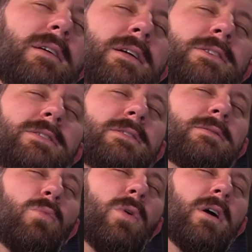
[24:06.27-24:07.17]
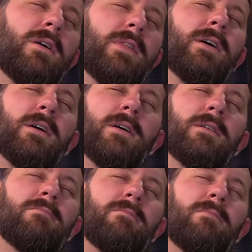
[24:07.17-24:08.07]
it's where
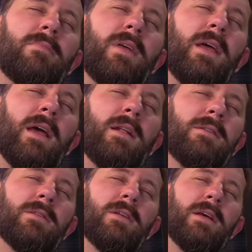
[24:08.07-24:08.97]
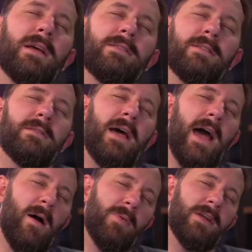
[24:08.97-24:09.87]
they're, and it's
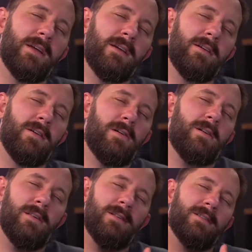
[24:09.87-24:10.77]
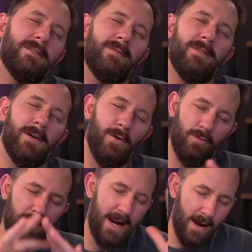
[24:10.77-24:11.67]
happening all
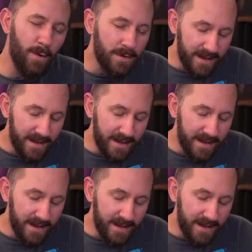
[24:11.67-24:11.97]
around